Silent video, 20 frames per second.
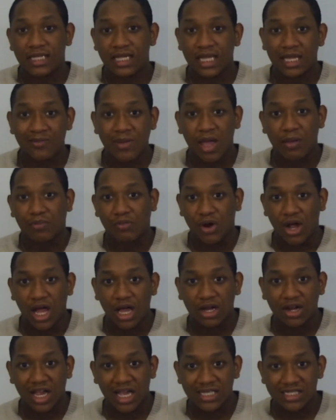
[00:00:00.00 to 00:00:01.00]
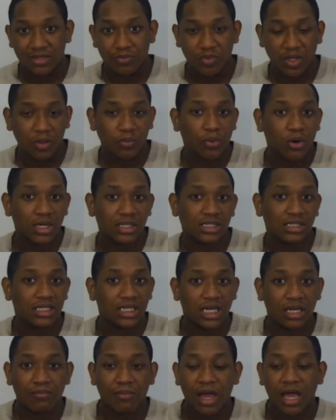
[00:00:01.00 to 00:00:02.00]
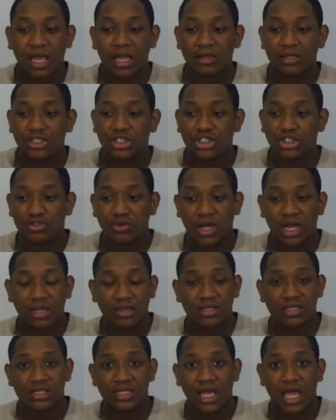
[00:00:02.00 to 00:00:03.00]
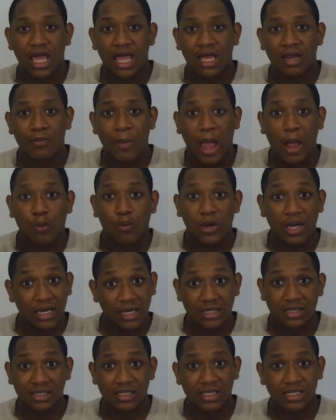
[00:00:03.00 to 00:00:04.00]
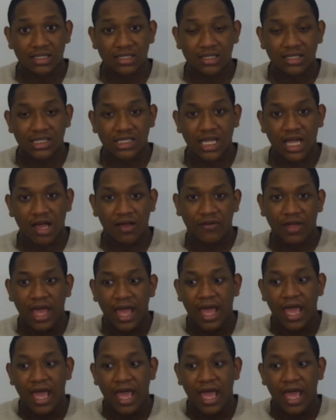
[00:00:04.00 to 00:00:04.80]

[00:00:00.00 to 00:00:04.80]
seeing my progress and people are seeing my strengths and my weaknesses and stuff.